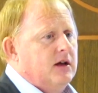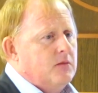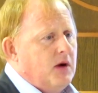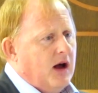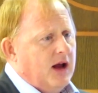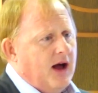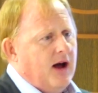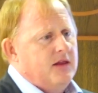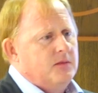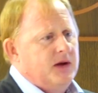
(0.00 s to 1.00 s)
by
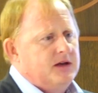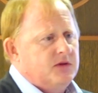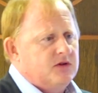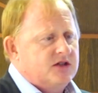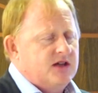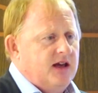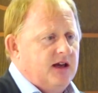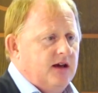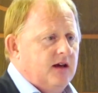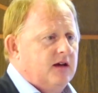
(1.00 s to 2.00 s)
either
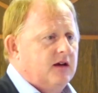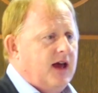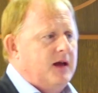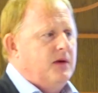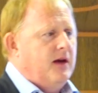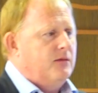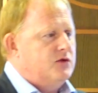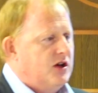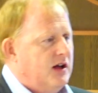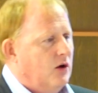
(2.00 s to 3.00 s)
PwC,
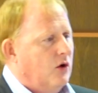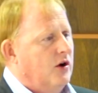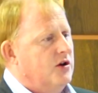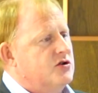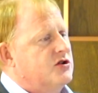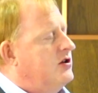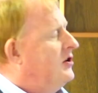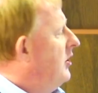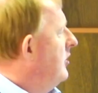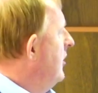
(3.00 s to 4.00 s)
KPMG or Ernst &
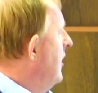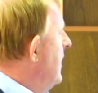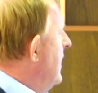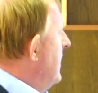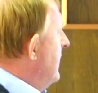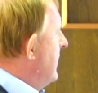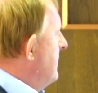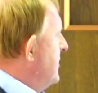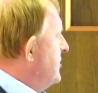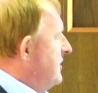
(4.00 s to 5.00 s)
Young,
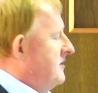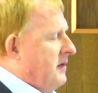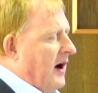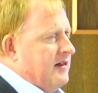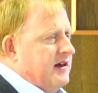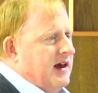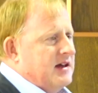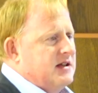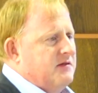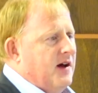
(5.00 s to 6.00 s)
commissioned by the
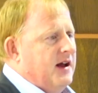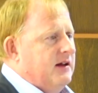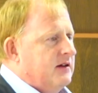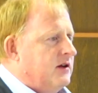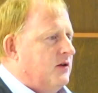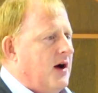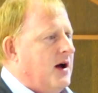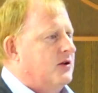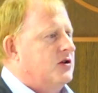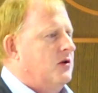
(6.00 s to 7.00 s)
ESFA.
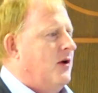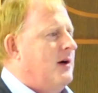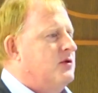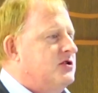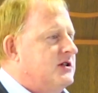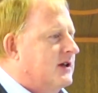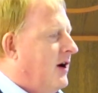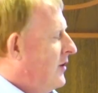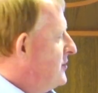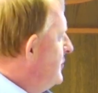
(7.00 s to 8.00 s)
Don't know how much it's
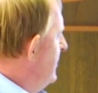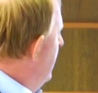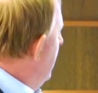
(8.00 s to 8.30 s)
cost.